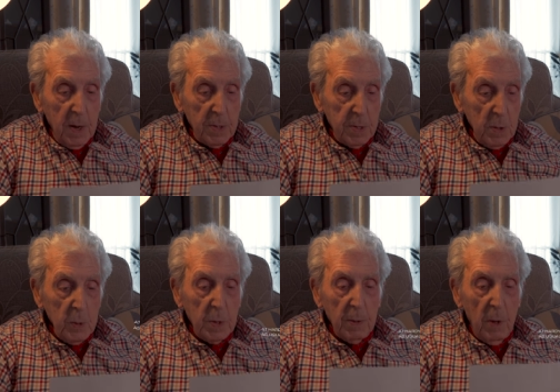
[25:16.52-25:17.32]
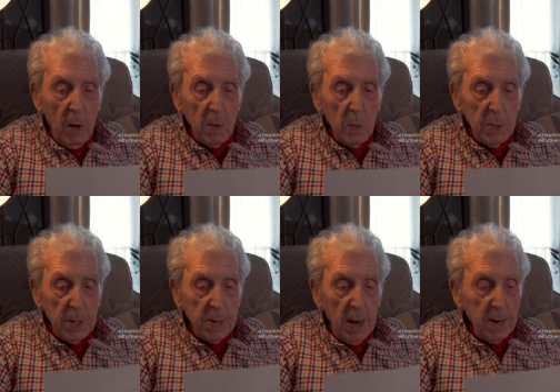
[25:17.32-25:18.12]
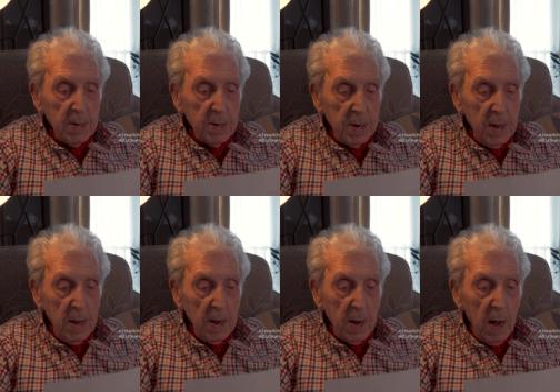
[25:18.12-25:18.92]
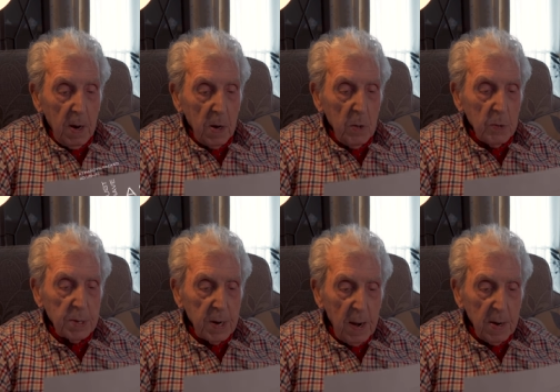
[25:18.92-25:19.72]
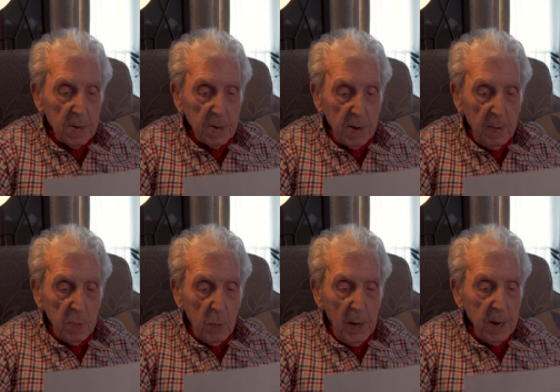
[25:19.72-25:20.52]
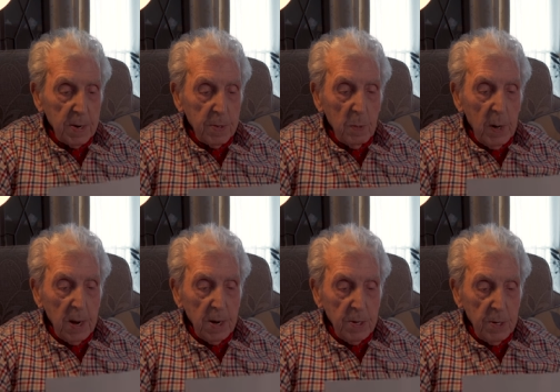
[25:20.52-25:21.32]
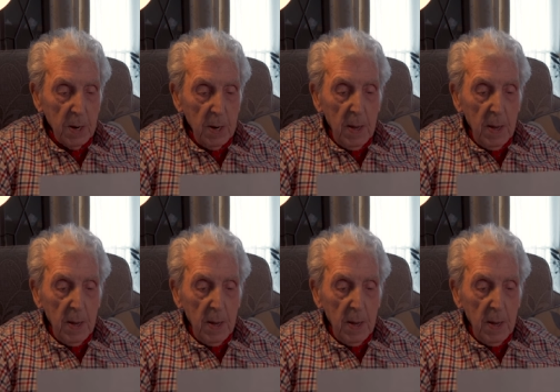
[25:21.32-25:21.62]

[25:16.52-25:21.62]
A snooker on with a ton of steak. Good sense gives way to rage.